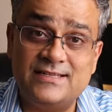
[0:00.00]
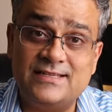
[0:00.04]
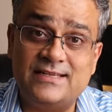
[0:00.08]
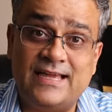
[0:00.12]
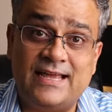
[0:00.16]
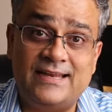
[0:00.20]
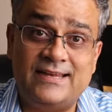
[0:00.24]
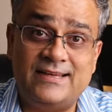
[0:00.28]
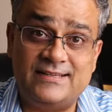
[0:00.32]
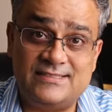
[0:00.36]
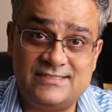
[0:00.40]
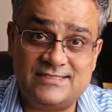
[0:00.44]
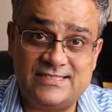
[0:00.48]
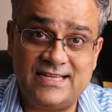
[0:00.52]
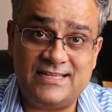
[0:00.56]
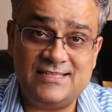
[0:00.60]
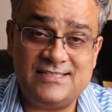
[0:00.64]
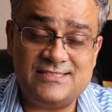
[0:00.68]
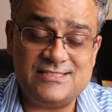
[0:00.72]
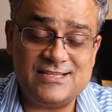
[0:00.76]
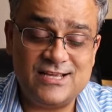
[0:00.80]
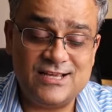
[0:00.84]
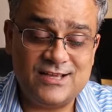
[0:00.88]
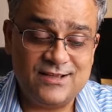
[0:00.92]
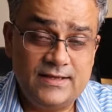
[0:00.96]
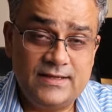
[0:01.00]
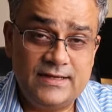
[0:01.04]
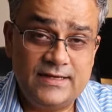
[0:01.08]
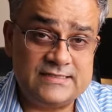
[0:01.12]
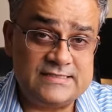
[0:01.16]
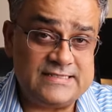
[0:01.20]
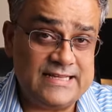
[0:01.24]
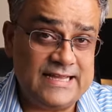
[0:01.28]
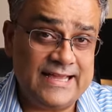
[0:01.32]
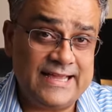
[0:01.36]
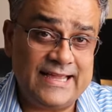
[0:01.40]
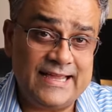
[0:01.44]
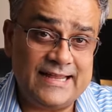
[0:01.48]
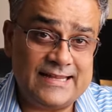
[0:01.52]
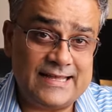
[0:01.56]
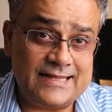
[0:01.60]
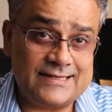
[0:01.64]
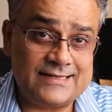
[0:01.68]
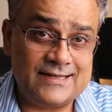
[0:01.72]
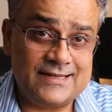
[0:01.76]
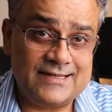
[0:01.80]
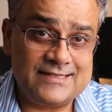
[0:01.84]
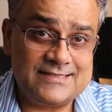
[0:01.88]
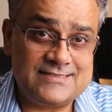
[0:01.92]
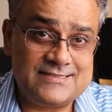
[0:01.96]
Can it change? It's again
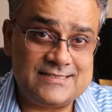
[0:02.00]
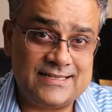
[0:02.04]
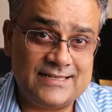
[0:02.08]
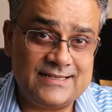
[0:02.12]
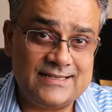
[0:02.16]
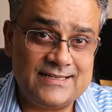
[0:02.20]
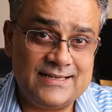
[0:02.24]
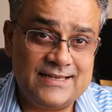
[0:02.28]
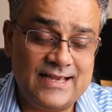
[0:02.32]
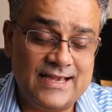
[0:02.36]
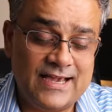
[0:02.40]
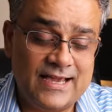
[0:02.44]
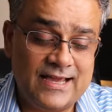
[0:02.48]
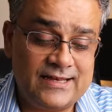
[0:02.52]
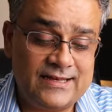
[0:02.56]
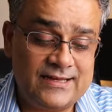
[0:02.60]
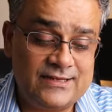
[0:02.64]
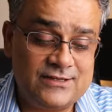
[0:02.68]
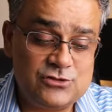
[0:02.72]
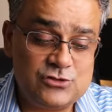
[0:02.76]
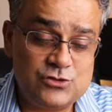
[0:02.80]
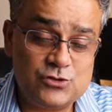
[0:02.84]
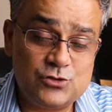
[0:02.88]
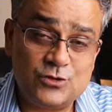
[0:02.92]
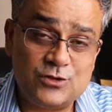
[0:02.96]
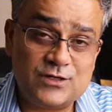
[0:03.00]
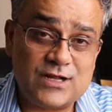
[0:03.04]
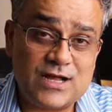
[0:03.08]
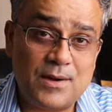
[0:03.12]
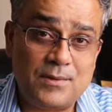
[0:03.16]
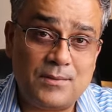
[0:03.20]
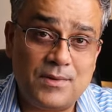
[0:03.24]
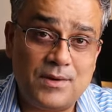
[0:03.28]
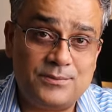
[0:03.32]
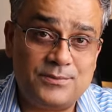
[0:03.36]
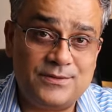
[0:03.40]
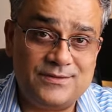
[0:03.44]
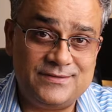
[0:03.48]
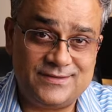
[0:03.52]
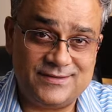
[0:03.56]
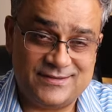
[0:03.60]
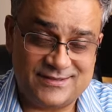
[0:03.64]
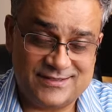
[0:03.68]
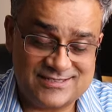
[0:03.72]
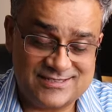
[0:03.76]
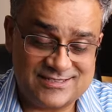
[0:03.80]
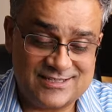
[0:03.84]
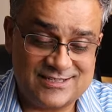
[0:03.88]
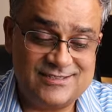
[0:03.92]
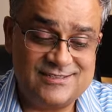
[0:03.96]
analyzing and it should come up with the
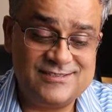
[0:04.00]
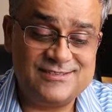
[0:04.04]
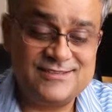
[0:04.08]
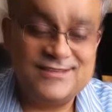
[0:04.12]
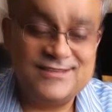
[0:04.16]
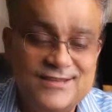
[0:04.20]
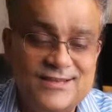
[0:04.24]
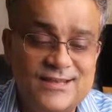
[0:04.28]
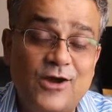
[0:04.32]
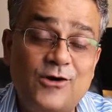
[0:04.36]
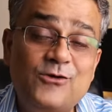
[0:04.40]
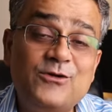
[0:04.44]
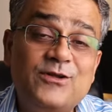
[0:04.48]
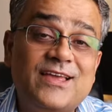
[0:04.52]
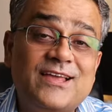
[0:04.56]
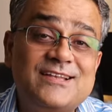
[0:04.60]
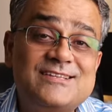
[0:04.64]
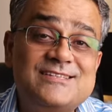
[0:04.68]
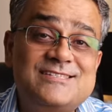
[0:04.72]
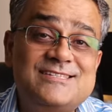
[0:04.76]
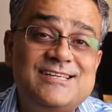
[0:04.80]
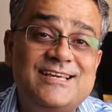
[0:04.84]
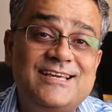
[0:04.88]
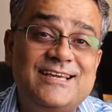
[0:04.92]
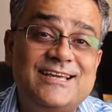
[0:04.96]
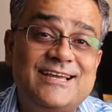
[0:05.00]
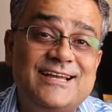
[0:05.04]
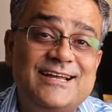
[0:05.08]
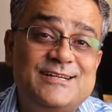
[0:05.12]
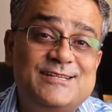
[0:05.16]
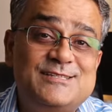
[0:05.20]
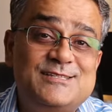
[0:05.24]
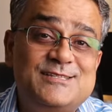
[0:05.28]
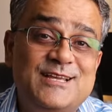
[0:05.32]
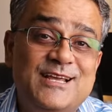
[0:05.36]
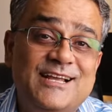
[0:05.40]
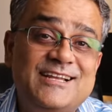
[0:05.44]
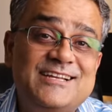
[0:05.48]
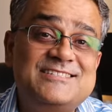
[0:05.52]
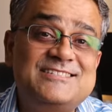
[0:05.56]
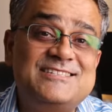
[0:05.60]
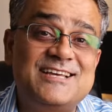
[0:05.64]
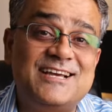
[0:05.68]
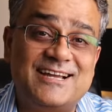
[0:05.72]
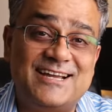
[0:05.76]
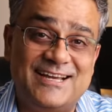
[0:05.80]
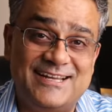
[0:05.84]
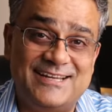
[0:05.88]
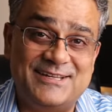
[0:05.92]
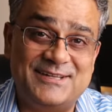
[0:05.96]
result. Now you can see it changed the
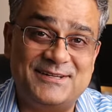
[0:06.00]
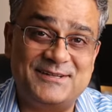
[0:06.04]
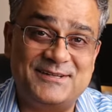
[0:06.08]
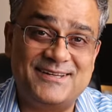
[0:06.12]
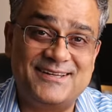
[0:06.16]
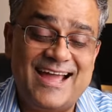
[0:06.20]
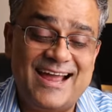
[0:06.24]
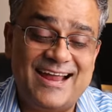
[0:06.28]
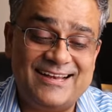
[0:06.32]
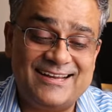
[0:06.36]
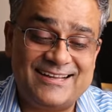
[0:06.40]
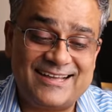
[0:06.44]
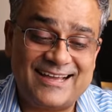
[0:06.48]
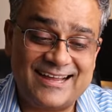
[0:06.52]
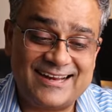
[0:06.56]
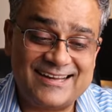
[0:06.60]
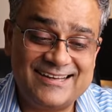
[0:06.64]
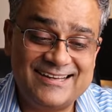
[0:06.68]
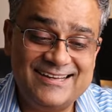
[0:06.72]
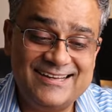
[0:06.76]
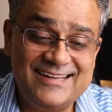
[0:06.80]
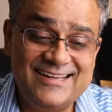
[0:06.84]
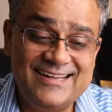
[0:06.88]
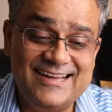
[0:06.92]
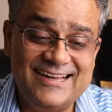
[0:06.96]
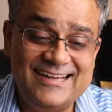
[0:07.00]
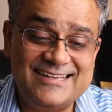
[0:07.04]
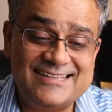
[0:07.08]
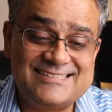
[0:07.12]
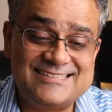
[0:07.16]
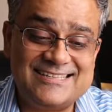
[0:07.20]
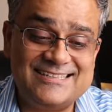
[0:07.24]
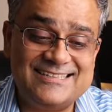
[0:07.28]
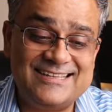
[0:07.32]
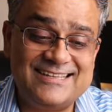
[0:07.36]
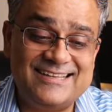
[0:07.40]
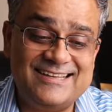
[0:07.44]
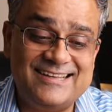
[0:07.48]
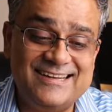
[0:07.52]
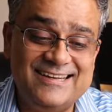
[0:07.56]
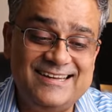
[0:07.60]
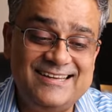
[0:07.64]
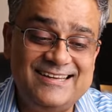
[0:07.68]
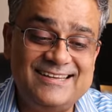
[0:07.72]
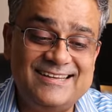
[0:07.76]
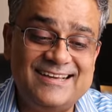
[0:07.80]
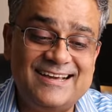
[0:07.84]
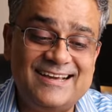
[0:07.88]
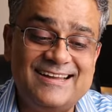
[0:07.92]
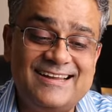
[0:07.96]
color and currently it's in
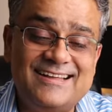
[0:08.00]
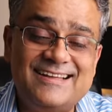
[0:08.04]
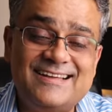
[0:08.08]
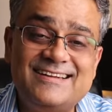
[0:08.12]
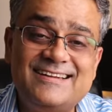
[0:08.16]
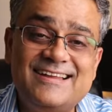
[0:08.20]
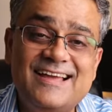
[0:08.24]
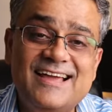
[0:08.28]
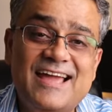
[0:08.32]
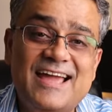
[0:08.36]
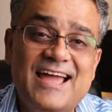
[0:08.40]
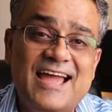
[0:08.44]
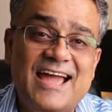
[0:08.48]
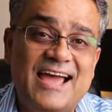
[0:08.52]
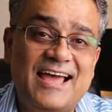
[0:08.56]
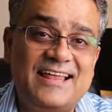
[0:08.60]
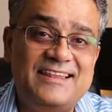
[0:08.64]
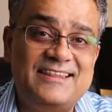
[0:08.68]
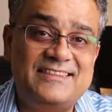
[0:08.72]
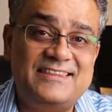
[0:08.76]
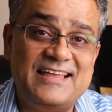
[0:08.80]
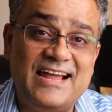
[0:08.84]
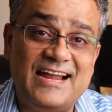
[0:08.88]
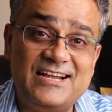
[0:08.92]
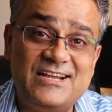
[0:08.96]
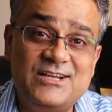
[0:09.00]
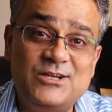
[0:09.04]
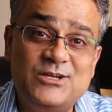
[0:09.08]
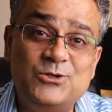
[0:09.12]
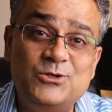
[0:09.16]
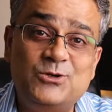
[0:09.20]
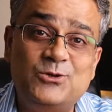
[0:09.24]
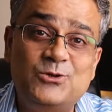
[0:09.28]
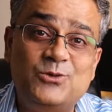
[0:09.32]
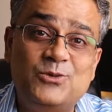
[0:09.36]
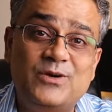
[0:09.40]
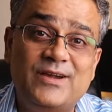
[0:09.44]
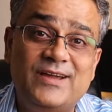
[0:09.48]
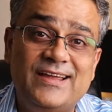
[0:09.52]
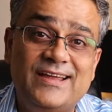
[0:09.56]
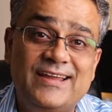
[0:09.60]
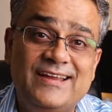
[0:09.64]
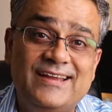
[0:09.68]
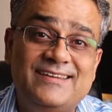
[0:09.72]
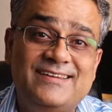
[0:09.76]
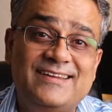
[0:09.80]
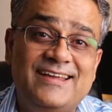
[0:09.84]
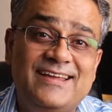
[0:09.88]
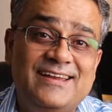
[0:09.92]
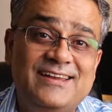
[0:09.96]
green color, and that too
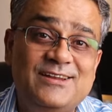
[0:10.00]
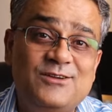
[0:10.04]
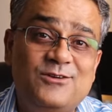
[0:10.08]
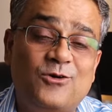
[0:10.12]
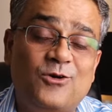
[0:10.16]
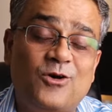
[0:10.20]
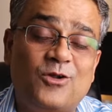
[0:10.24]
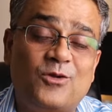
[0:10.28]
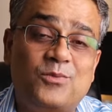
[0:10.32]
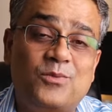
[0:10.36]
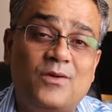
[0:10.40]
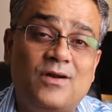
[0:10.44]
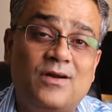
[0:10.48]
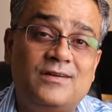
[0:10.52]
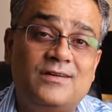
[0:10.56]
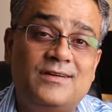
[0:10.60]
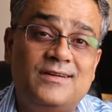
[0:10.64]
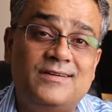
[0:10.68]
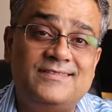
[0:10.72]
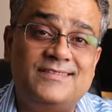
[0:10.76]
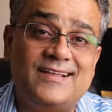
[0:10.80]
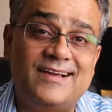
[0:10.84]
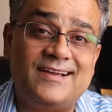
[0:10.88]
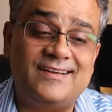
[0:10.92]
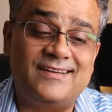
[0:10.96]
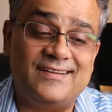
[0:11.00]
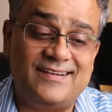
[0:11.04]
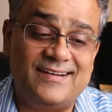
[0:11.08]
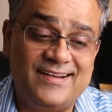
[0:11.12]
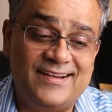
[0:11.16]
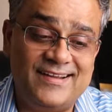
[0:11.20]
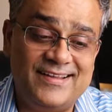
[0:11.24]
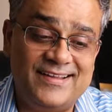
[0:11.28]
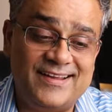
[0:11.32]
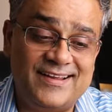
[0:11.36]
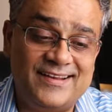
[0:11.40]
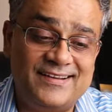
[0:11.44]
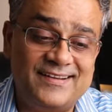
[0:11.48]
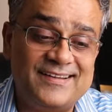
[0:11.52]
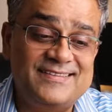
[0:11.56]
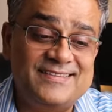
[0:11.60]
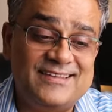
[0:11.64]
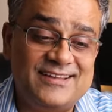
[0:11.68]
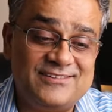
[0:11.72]
it incorporated the gradient.